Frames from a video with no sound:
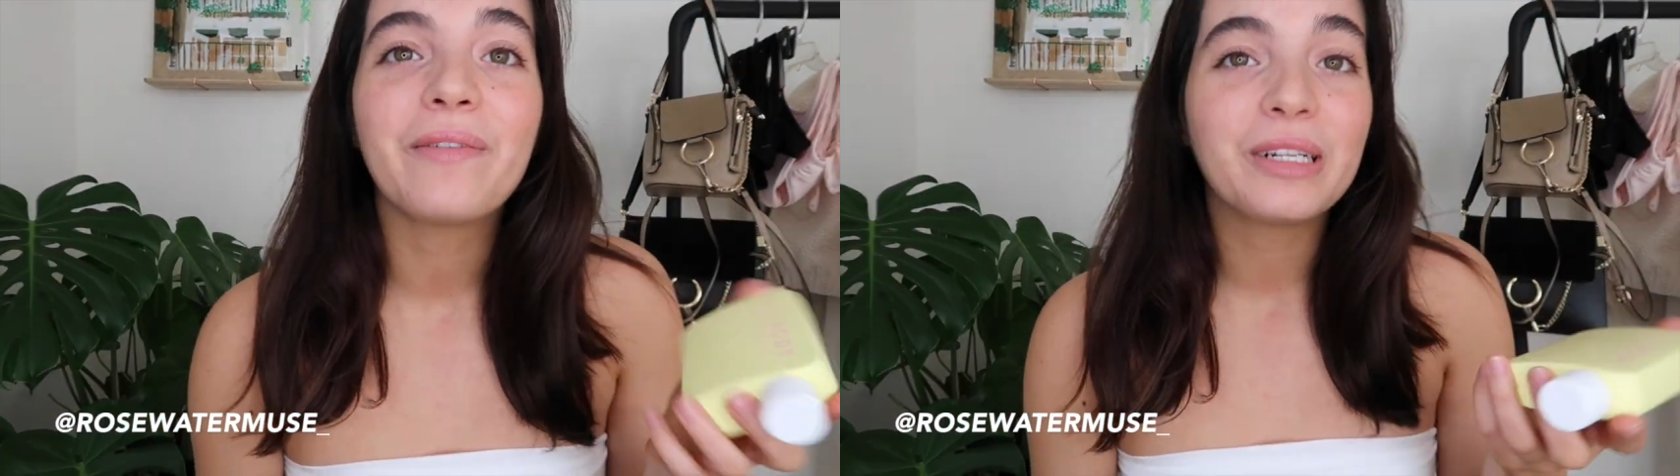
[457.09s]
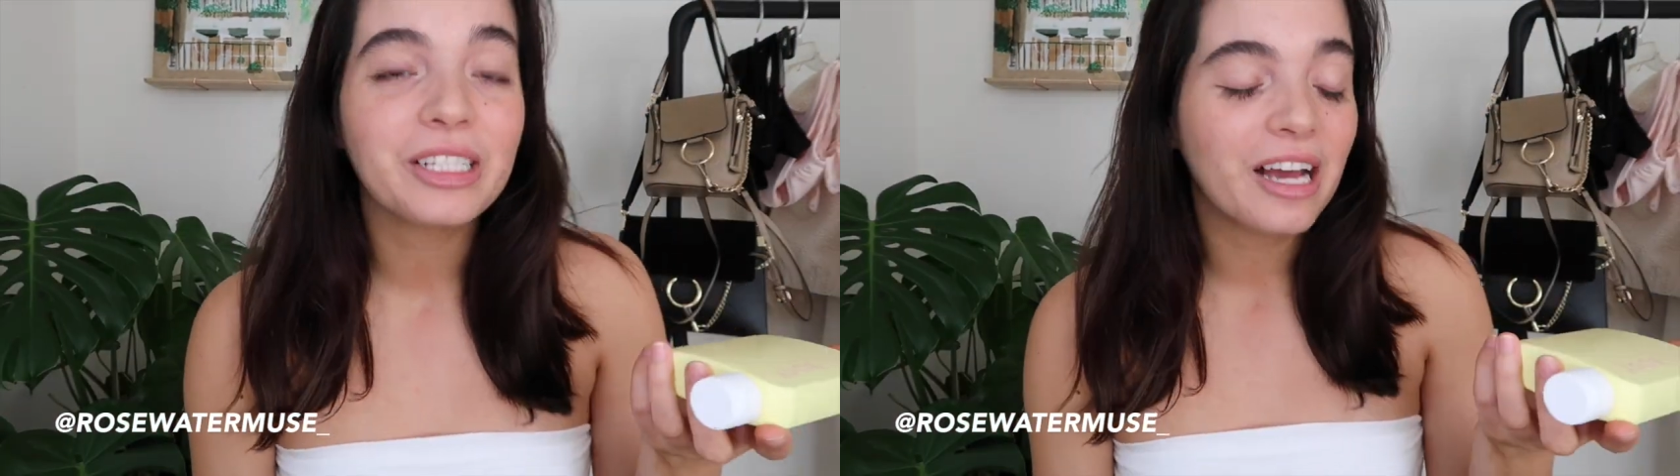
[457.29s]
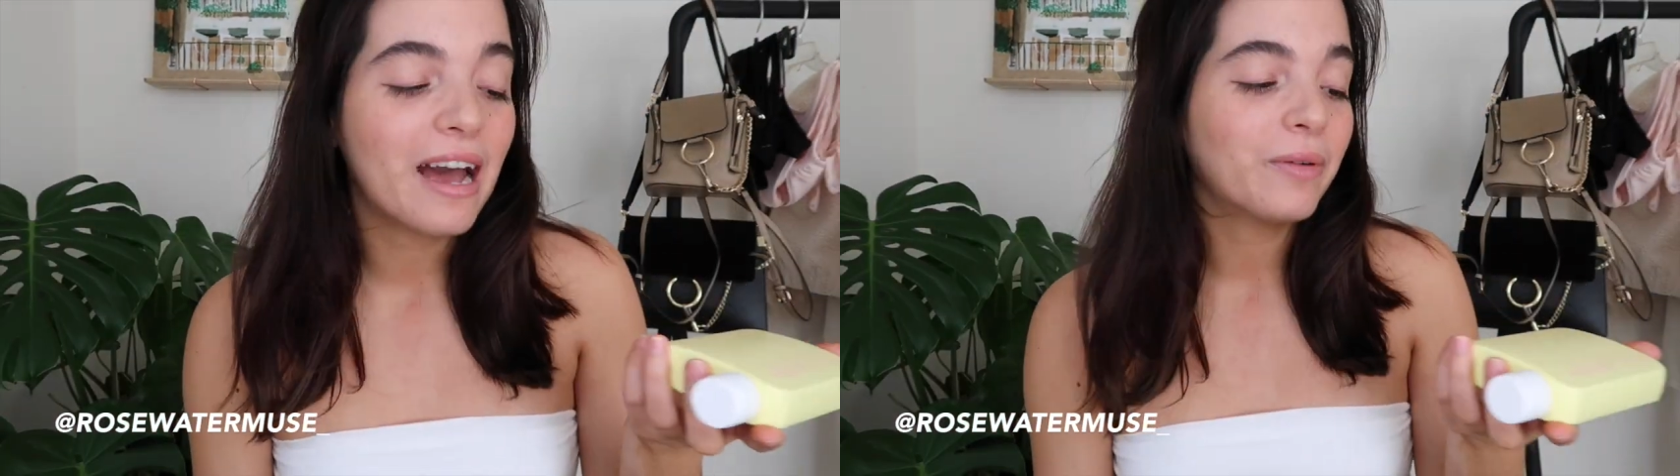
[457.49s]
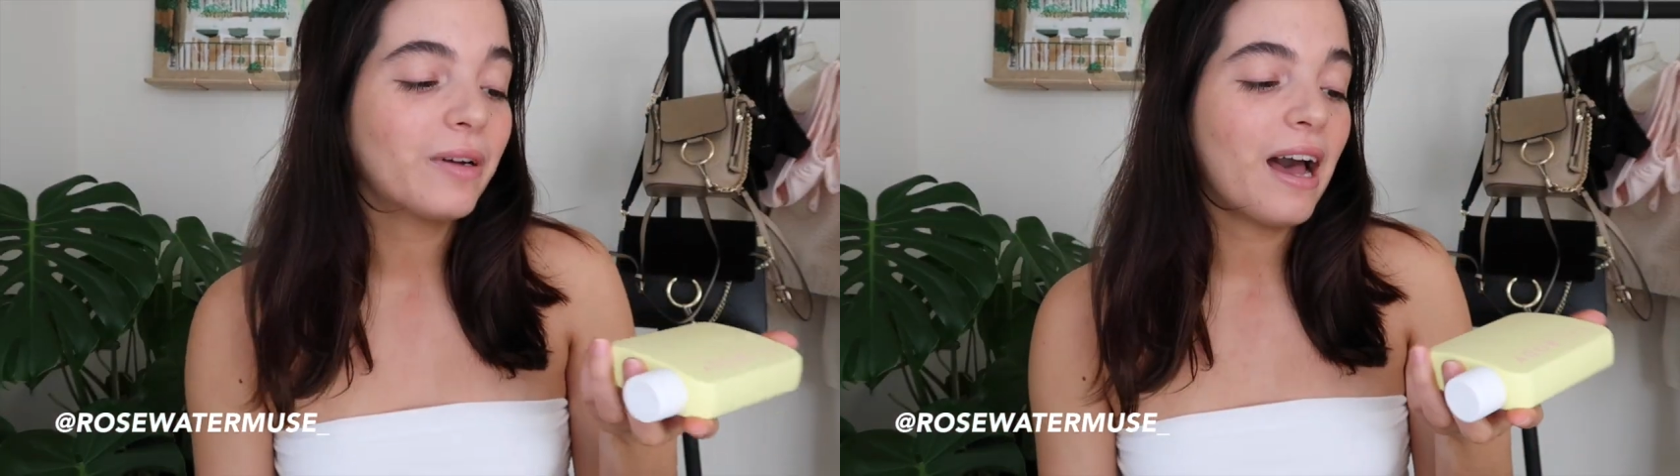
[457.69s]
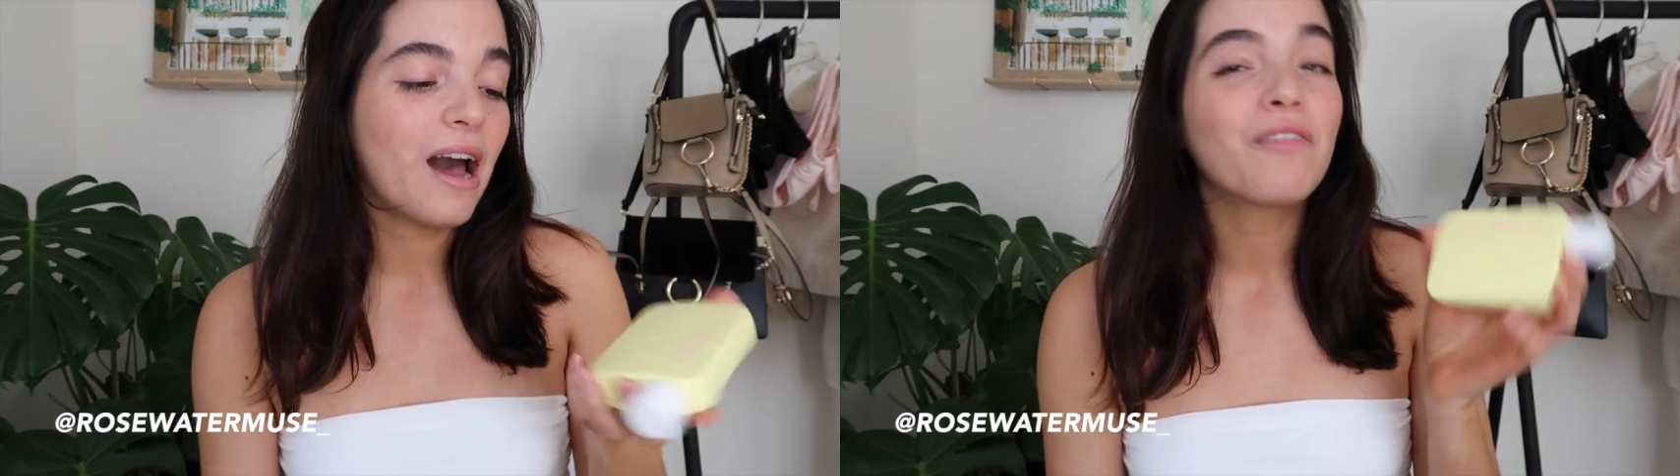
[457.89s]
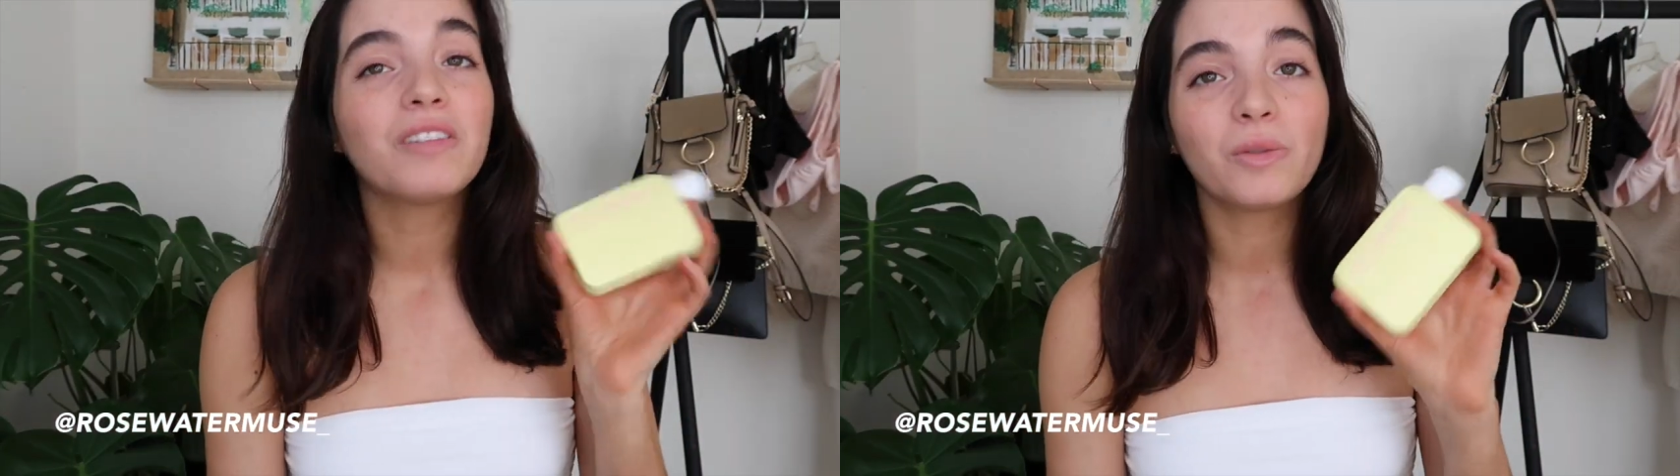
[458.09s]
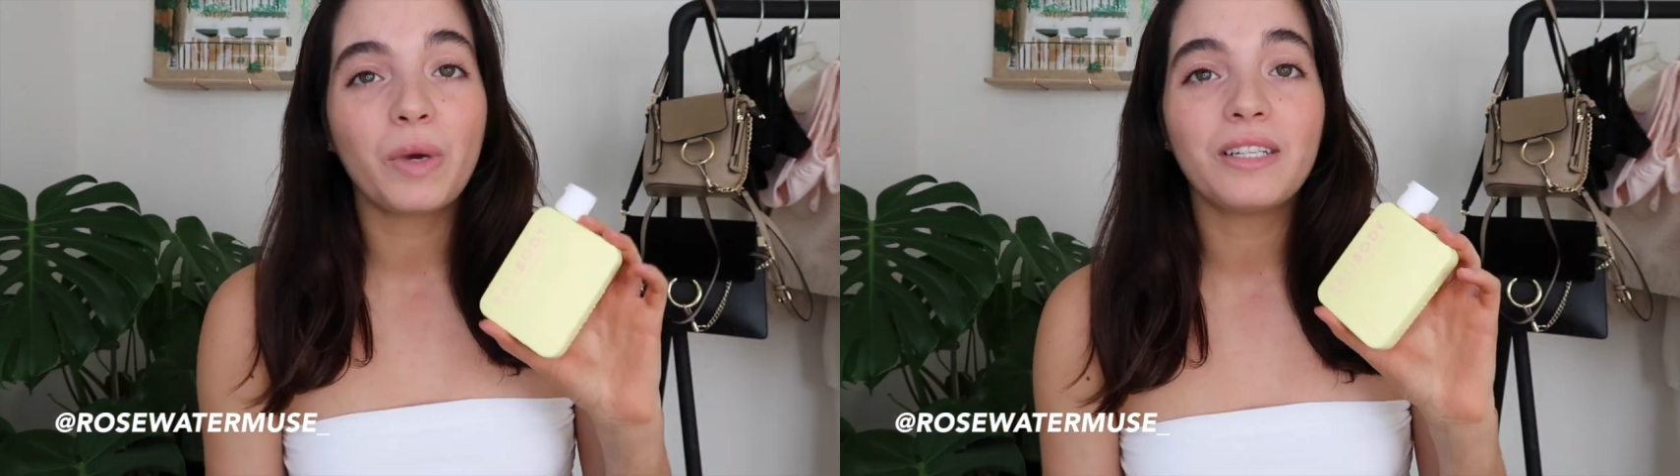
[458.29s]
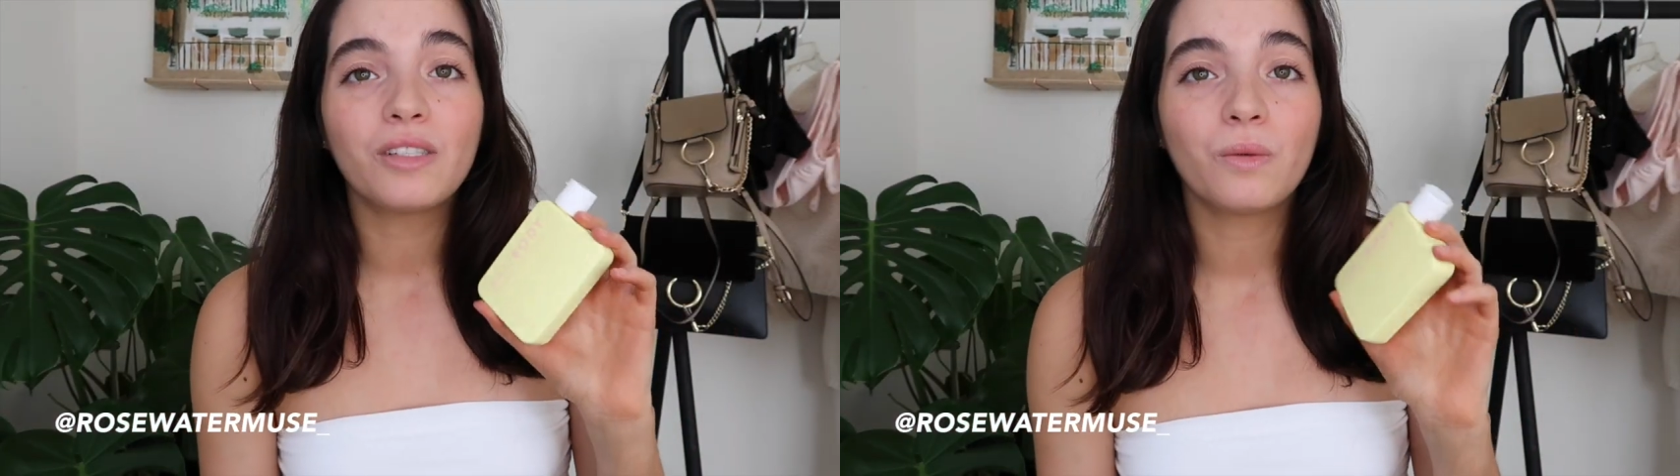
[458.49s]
which I will have to wait